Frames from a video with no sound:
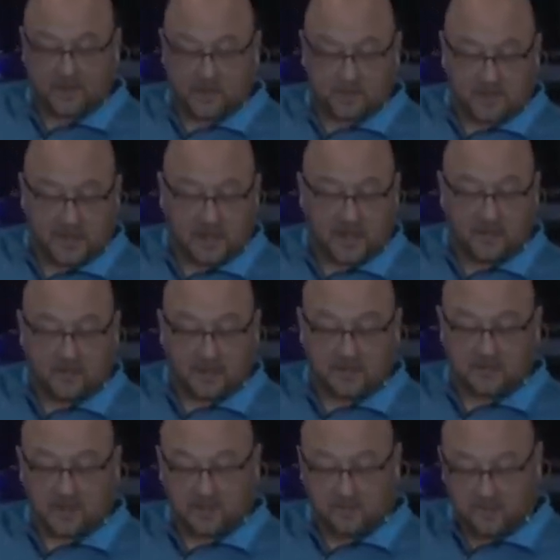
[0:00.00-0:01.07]
jumped ahead of
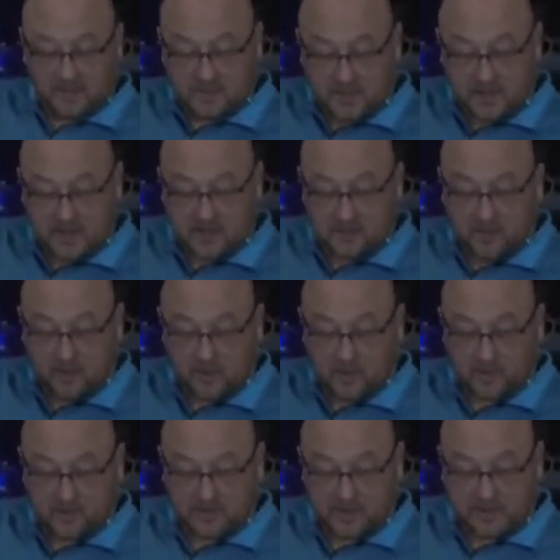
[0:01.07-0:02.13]
myself, but the next point
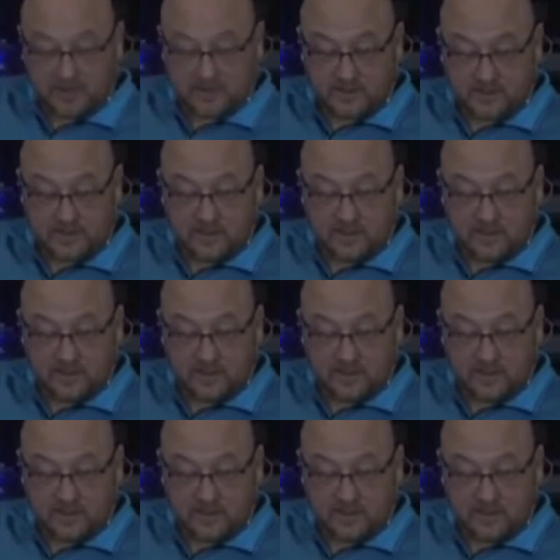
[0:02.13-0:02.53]
was this.